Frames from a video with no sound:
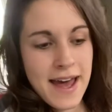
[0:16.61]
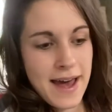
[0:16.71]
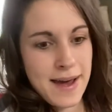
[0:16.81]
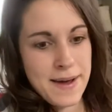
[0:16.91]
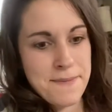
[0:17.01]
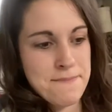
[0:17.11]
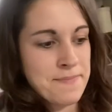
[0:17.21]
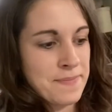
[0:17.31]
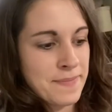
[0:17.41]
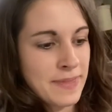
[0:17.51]

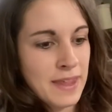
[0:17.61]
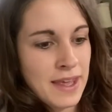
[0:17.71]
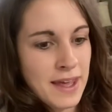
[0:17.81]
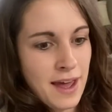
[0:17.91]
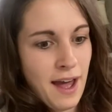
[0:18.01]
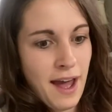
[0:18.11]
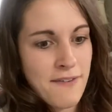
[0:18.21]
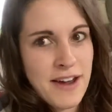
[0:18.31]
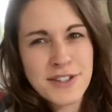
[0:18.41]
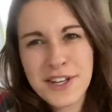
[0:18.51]
I've
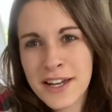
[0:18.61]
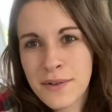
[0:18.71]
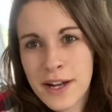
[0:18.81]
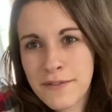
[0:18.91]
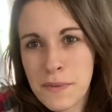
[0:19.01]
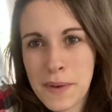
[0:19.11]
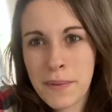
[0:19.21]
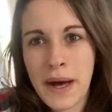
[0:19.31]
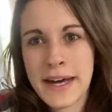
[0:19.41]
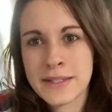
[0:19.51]
actually had quite a few people
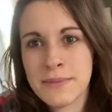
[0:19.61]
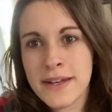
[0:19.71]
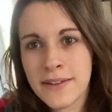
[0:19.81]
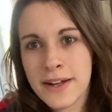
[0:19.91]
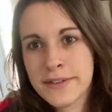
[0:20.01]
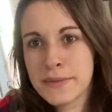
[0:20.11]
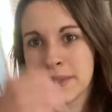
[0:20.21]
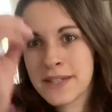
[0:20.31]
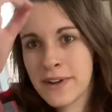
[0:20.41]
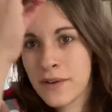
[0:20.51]
ask me a lot of
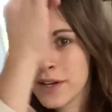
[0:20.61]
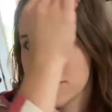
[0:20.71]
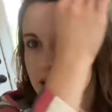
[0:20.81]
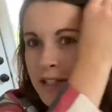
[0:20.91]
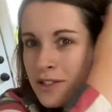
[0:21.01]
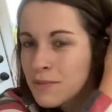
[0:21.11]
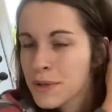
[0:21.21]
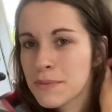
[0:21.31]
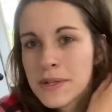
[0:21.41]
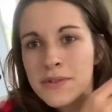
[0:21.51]
specific questions, so I'm going
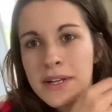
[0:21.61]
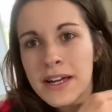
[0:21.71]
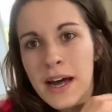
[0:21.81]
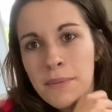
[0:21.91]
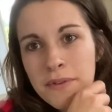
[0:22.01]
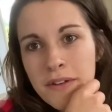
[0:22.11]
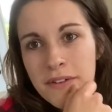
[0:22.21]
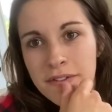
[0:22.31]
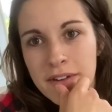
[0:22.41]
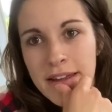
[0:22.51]
to be doing a couple of
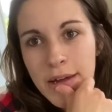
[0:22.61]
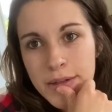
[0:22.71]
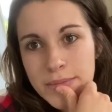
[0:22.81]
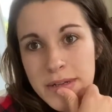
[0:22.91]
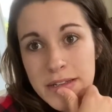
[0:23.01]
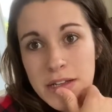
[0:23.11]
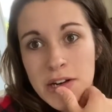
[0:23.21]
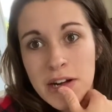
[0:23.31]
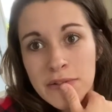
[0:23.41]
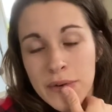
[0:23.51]
different videos. I'm going to start
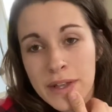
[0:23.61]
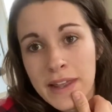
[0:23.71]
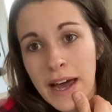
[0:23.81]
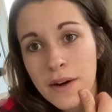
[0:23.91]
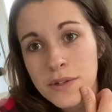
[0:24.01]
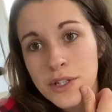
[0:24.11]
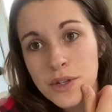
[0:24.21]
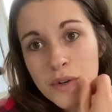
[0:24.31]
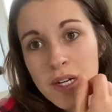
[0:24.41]
off with how to